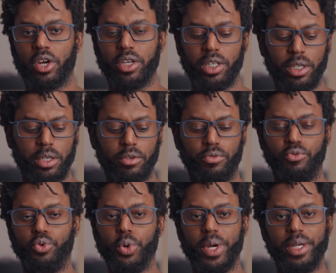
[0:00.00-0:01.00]
It's not
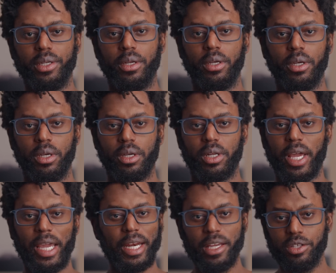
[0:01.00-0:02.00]
gonna ruin
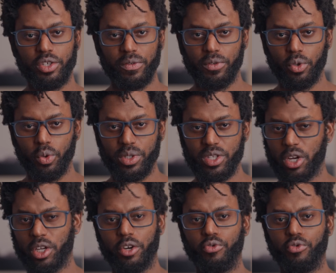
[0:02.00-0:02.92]
like an interview.